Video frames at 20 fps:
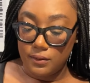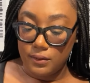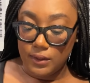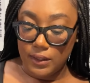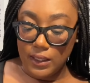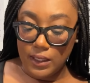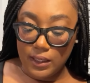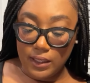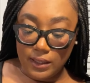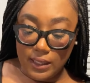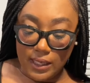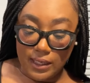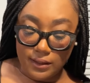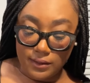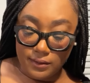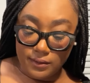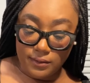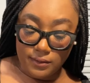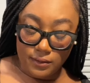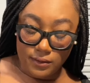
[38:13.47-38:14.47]
getting that,
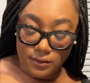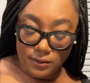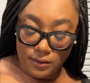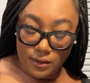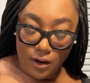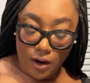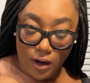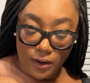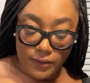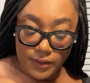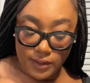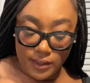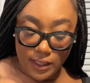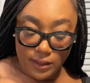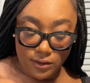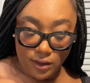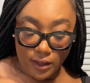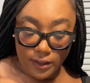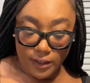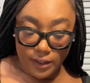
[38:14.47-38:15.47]
harvest that
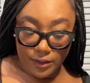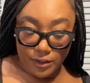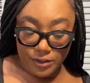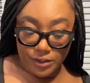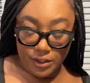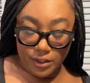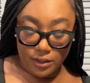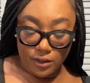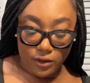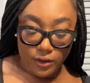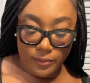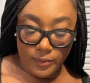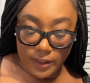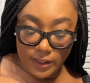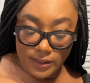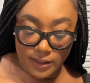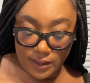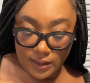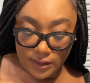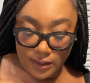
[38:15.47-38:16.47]
dark energy to go up
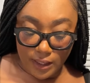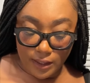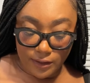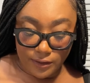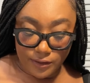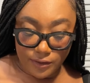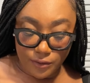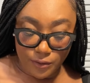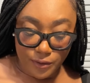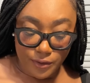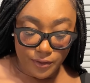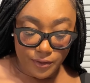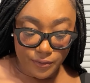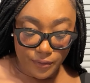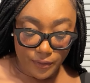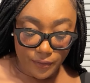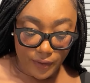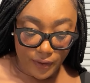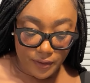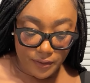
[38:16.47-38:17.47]
against this King of Swords
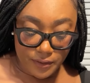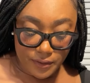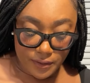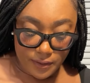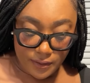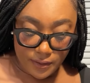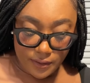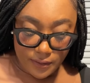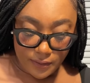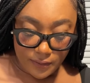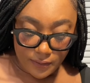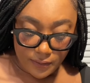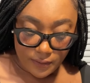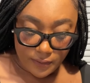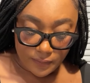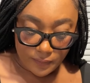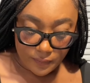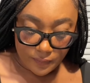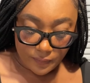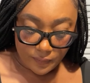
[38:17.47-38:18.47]
reversed.
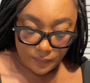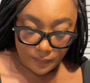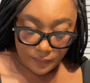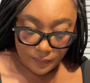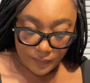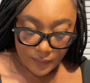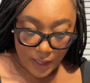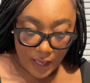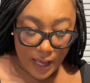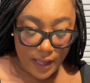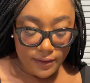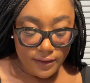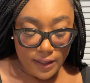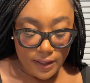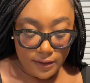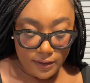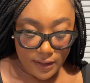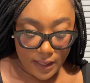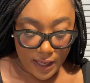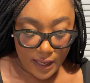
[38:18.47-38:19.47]
I
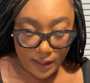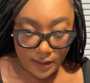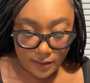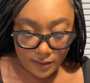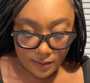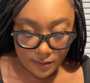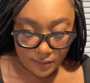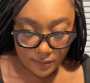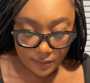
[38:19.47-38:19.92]
think that,